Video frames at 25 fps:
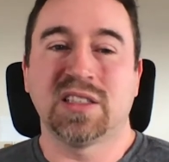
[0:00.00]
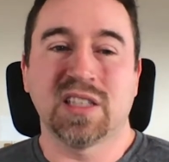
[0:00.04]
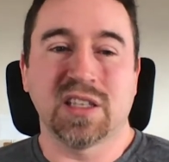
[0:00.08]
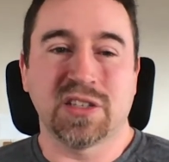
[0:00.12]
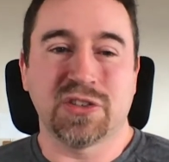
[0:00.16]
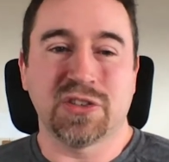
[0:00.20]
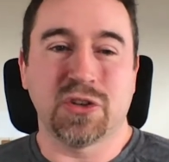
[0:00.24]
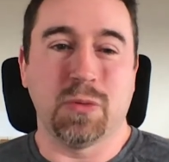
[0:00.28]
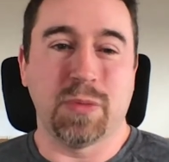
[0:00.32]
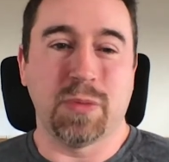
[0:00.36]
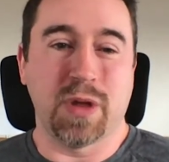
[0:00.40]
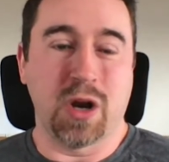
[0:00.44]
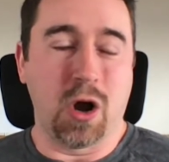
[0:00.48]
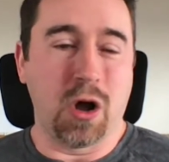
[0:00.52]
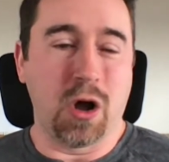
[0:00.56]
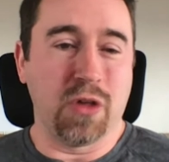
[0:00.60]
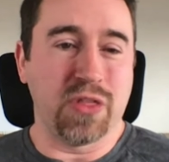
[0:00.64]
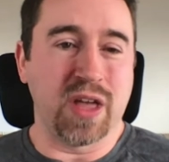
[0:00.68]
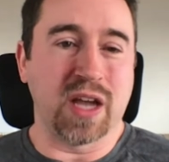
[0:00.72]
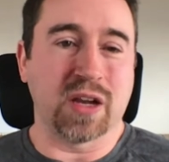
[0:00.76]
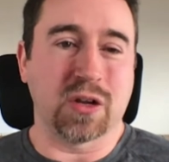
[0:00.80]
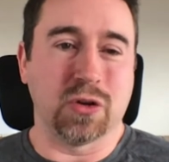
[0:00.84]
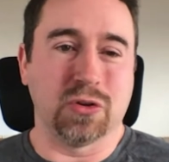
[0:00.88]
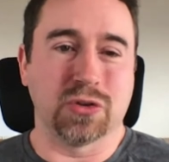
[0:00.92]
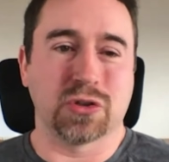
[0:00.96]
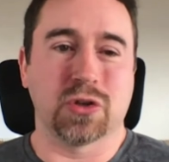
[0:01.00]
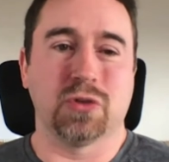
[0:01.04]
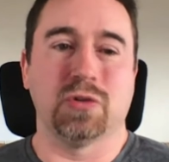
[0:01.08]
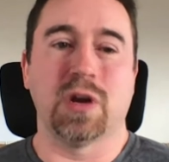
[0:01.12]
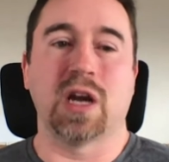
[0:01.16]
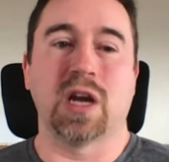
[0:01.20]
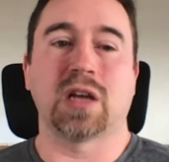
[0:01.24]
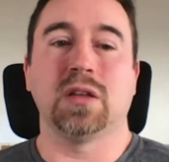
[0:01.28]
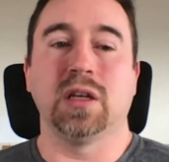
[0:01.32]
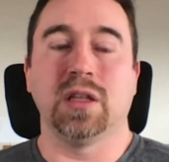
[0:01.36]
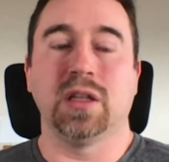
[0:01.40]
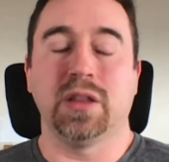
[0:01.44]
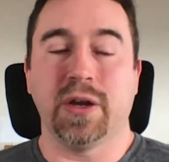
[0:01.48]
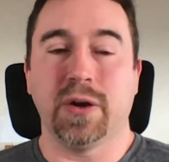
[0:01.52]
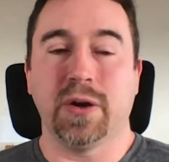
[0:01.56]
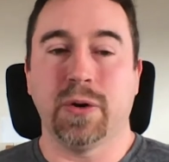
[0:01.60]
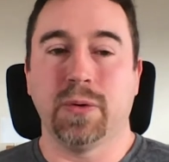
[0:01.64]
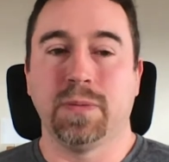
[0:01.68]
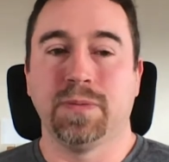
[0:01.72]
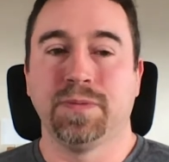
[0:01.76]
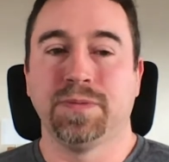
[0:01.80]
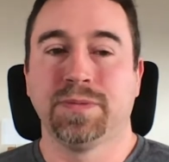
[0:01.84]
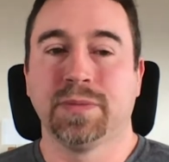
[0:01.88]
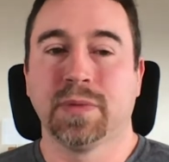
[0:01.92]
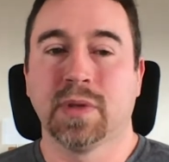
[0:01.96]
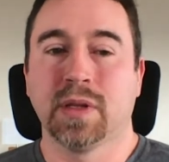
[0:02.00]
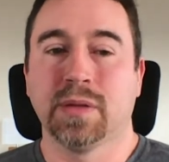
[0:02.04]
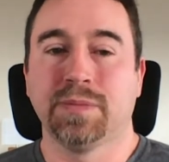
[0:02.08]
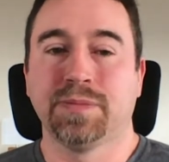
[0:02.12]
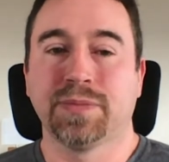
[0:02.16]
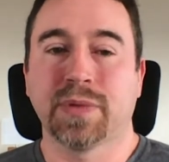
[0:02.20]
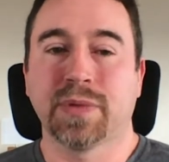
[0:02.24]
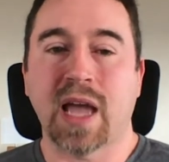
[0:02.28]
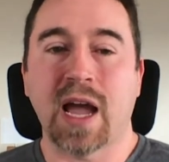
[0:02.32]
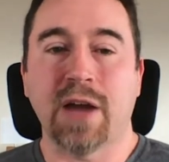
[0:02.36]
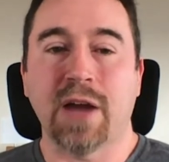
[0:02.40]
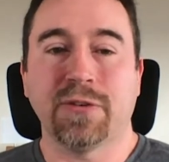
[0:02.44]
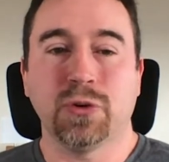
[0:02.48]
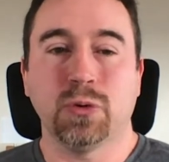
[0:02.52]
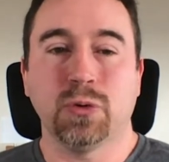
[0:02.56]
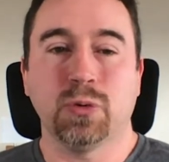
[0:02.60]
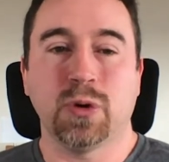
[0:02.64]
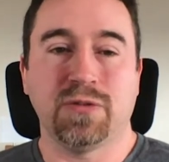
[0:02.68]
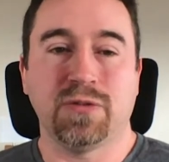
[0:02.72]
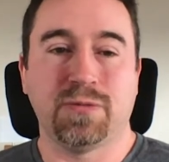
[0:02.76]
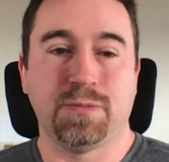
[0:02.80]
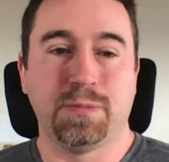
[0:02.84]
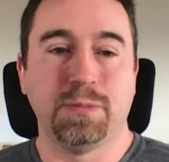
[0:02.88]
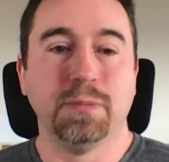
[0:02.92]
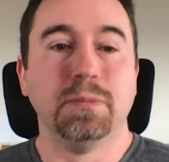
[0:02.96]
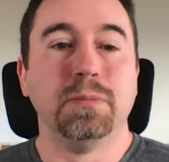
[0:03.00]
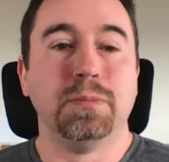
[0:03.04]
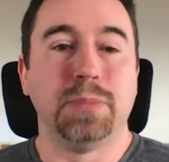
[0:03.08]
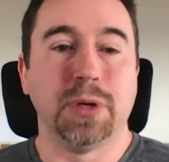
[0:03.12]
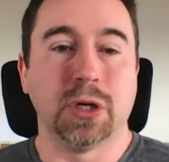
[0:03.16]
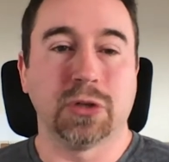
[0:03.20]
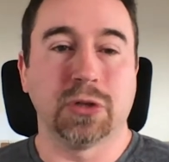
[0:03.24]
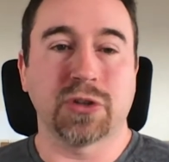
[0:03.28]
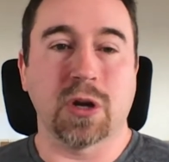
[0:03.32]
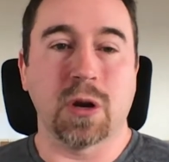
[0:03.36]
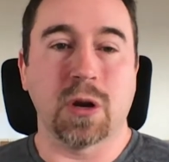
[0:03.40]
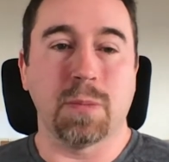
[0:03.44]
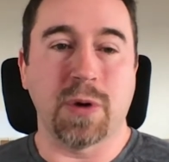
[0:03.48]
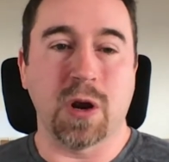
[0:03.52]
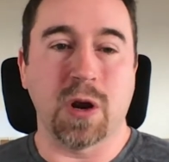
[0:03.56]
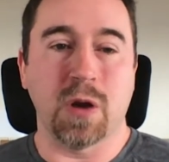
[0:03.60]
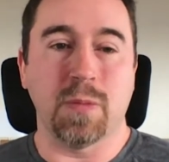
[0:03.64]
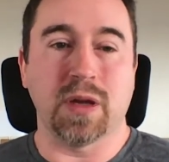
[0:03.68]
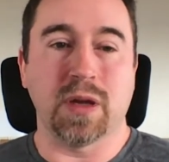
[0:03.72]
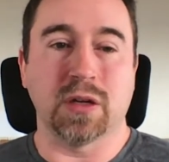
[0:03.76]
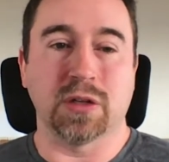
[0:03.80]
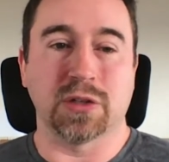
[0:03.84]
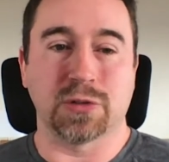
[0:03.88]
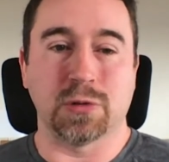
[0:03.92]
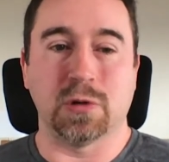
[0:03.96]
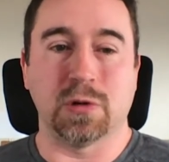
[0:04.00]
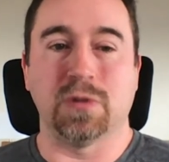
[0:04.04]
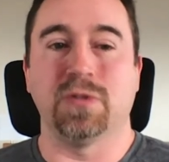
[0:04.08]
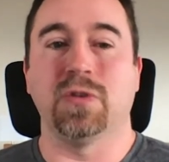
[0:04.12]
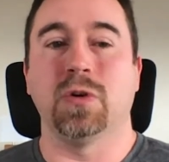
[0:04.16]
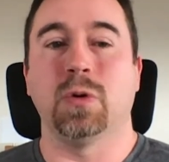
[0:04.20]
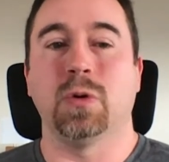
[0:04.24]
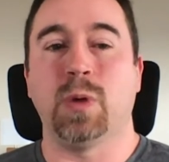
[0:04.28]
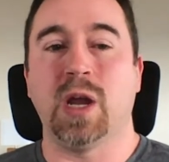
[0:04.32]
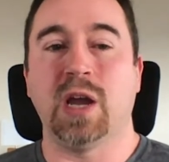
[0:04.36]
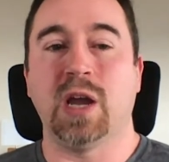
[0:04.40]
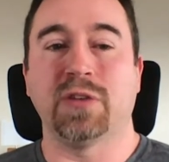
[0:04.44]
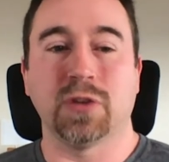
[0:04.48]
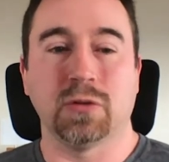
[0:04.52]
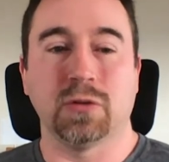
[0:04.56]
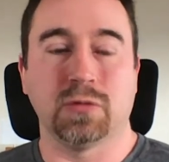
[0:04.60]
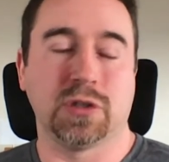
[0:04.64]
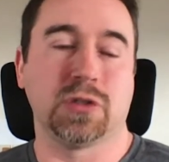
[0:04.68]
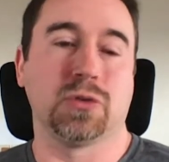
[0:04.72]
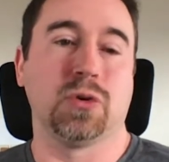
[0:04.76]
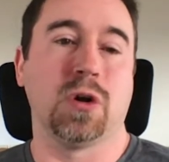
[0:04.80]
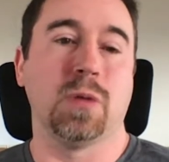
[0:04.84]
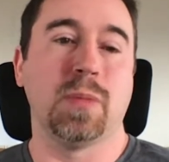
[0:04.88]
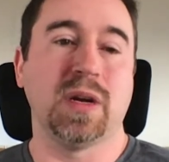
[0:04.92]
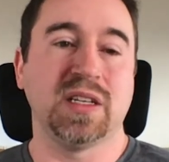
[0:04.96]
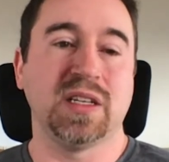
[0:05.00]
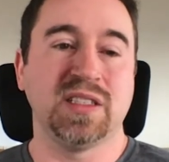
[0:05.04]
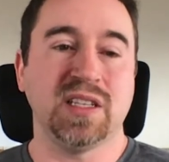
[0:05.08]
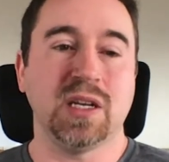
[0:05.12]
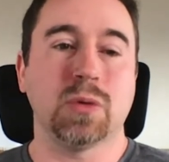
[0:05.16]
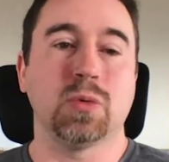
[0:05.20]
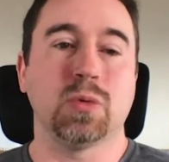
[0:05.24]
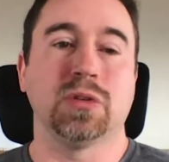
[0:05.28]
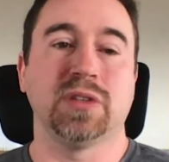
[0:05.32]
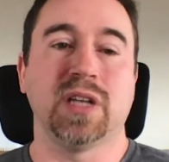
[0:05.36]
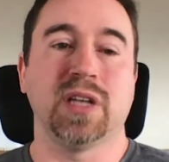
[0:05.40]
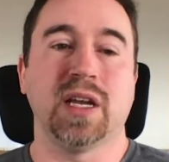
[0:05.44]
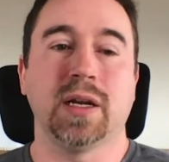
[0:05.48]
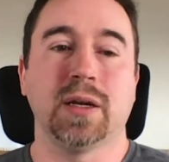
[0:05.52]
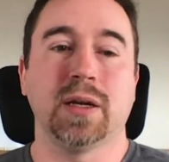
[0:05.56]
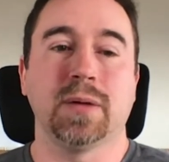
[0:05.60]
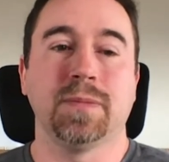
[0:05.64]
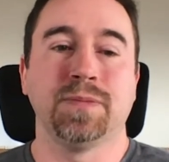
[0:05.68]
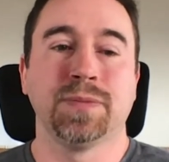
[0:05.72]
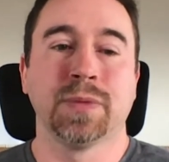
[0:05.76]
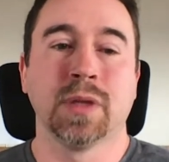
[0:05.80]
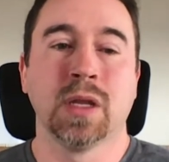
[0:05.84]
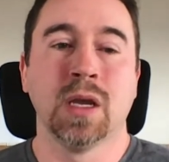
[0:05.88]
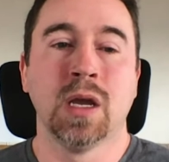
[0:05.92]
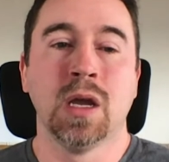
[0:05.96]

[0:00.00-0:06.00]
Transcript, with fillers: Let's assume that all that goes correctly, though. After we've built our bare metal server, we have to restore MySQL data.